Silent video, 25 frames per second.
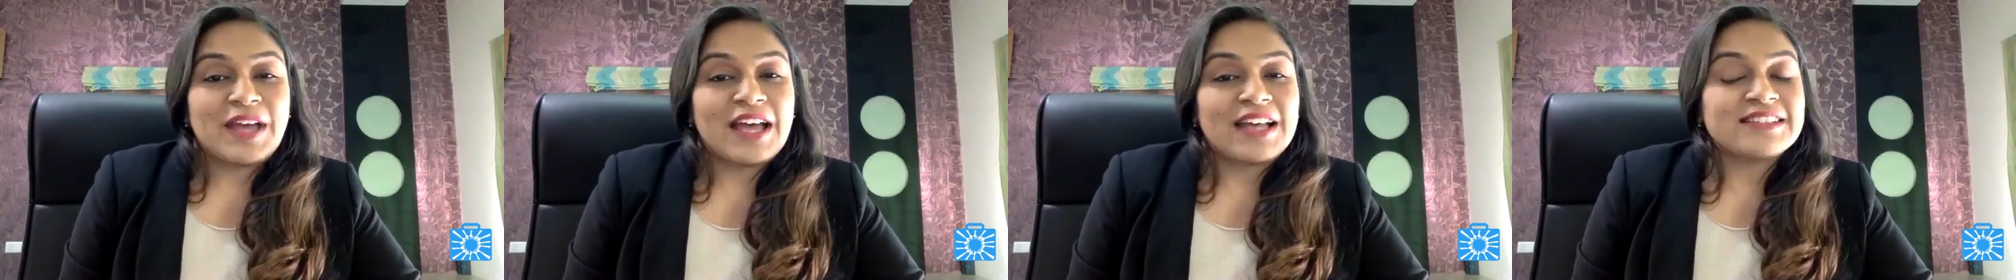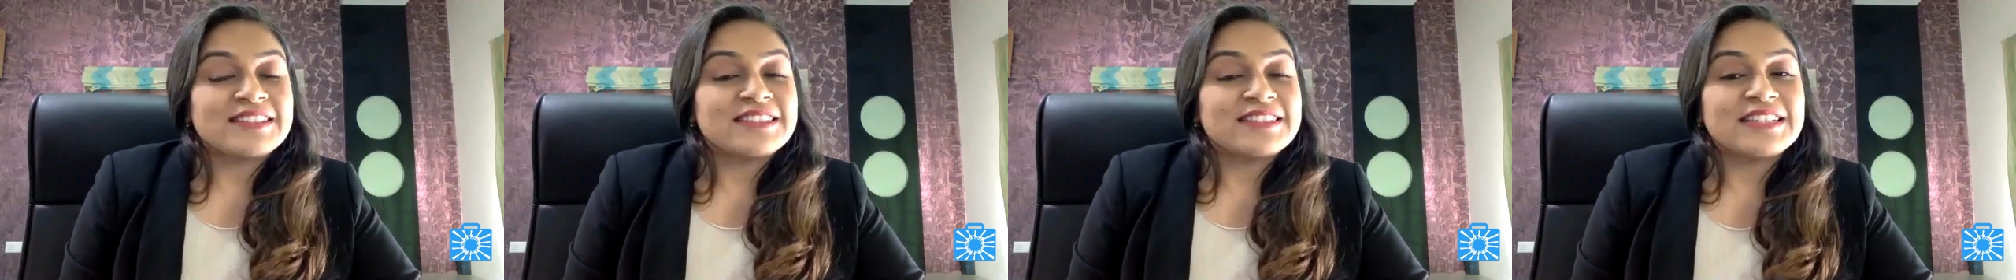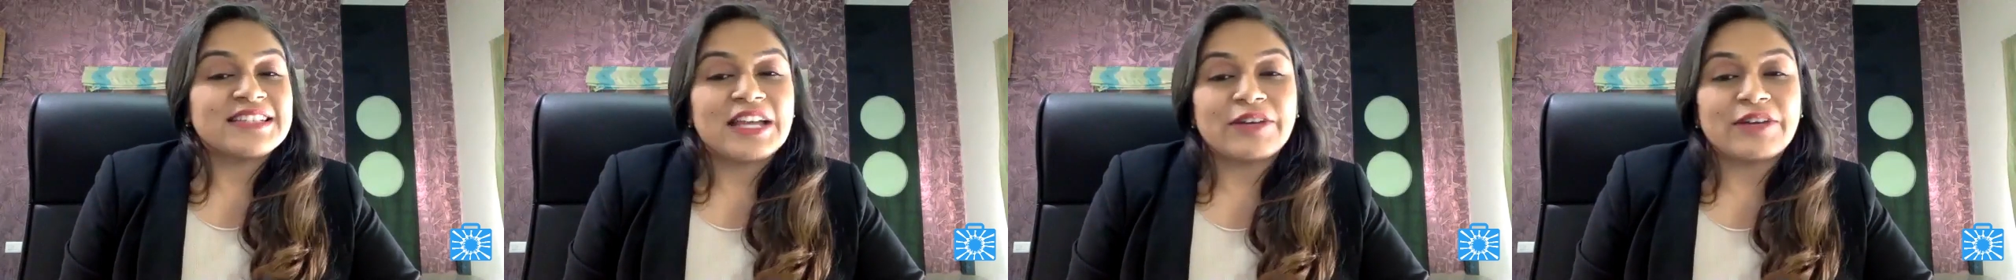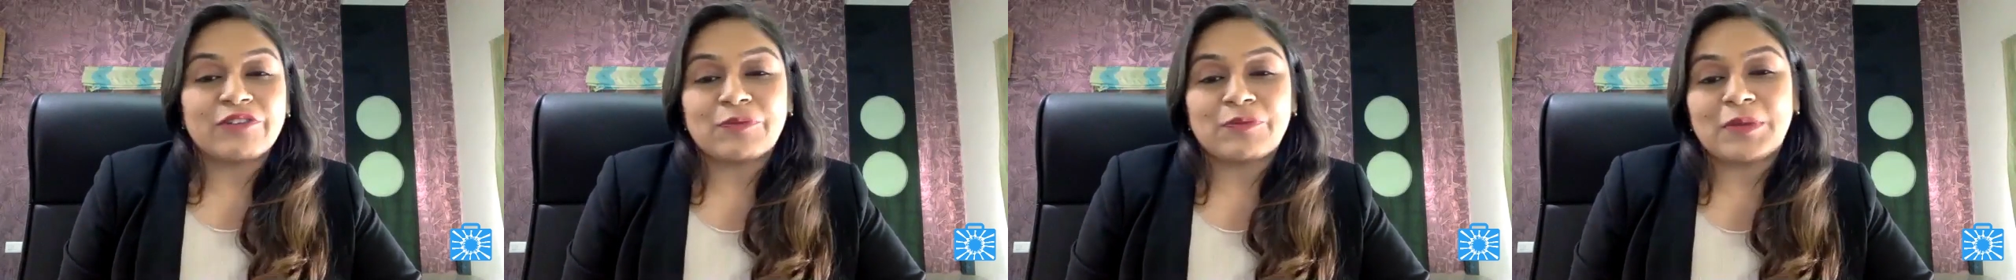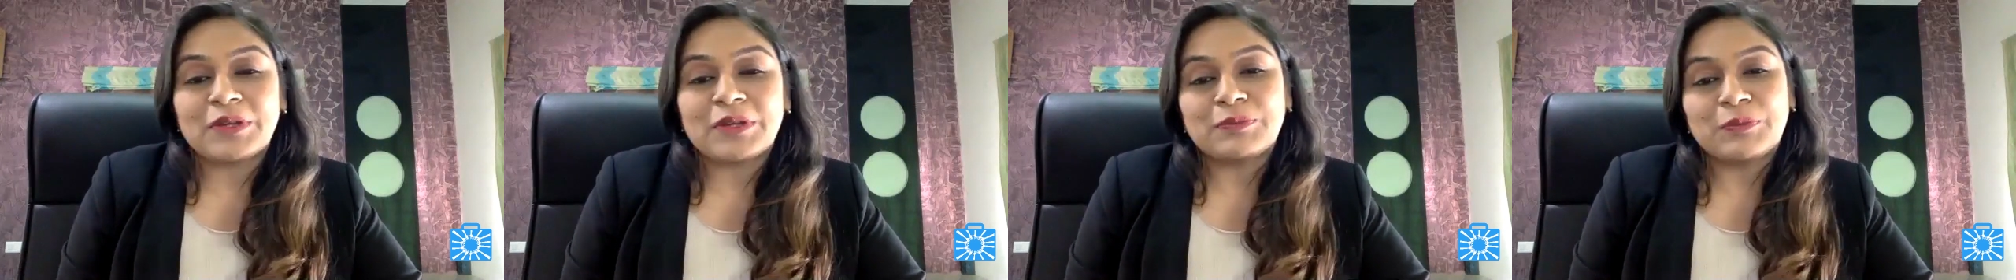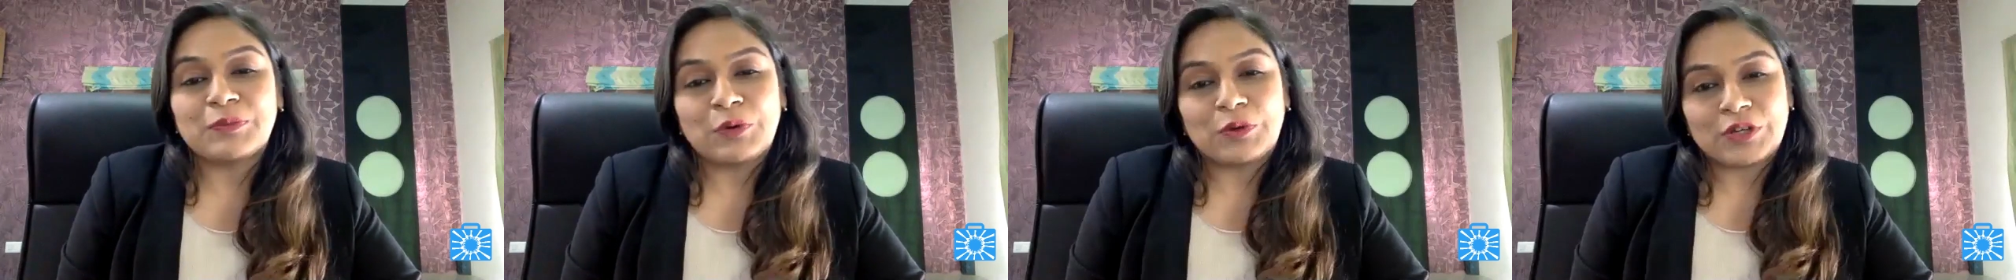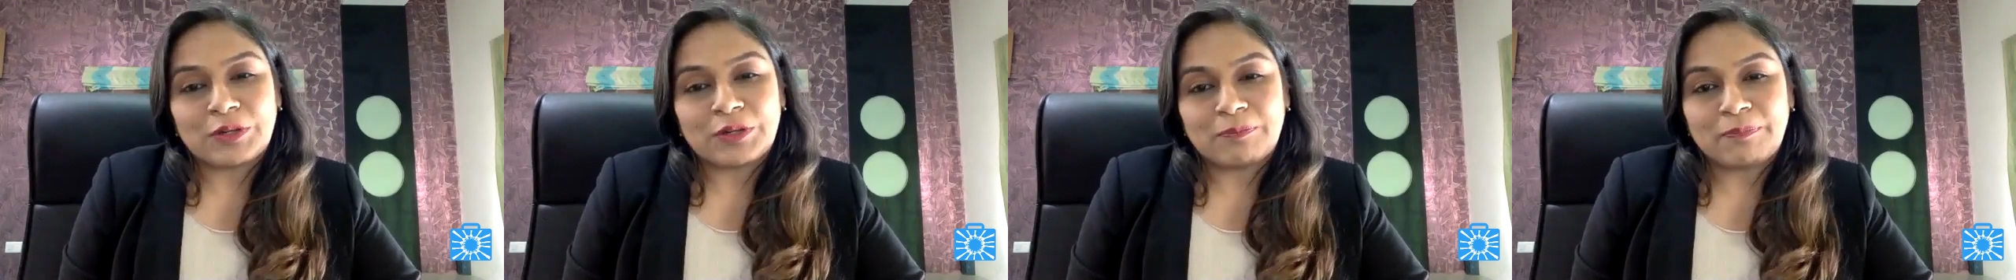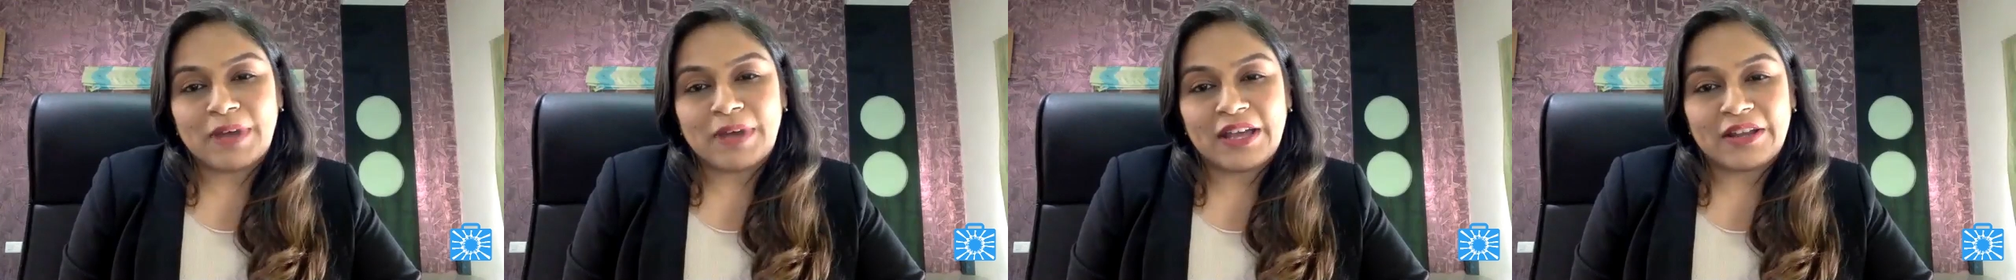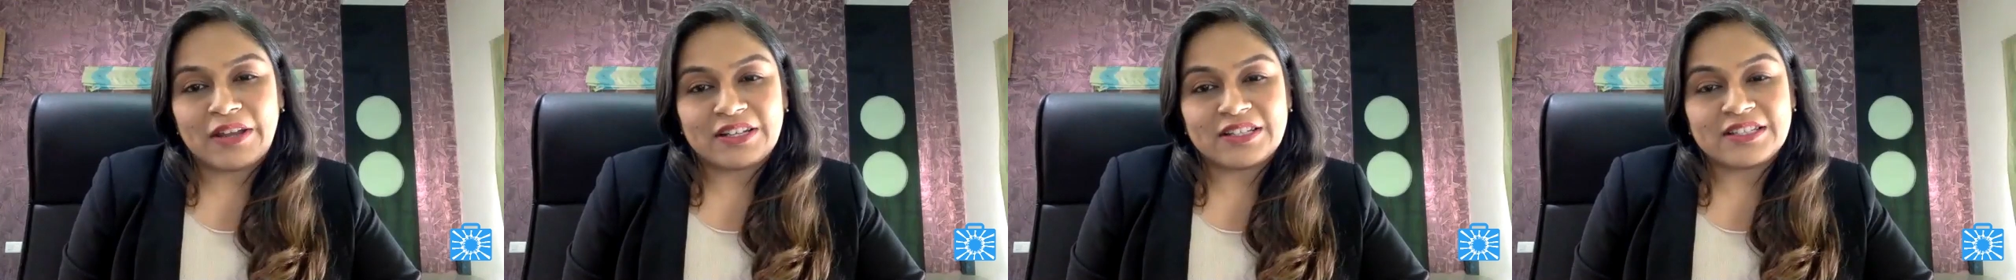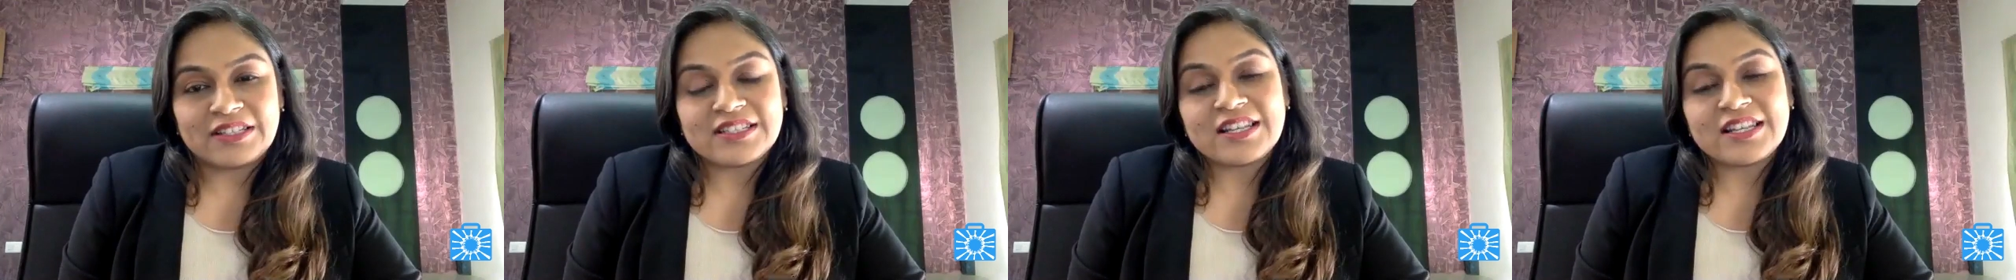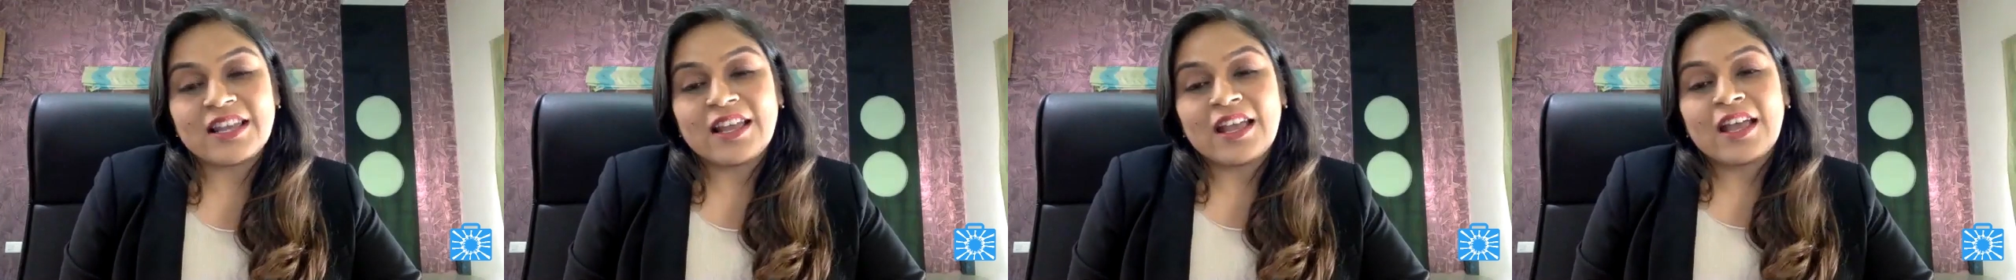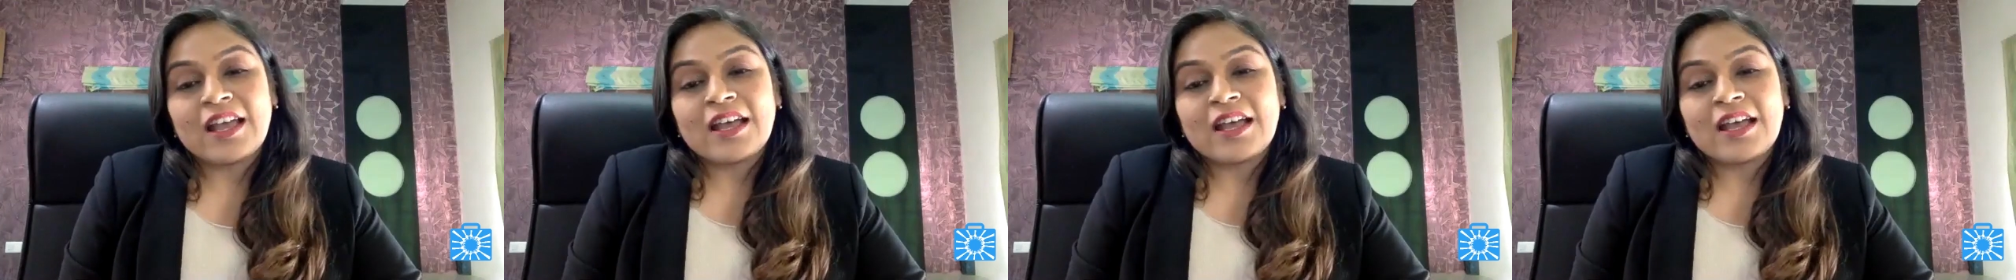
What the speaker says: has never been more apparent.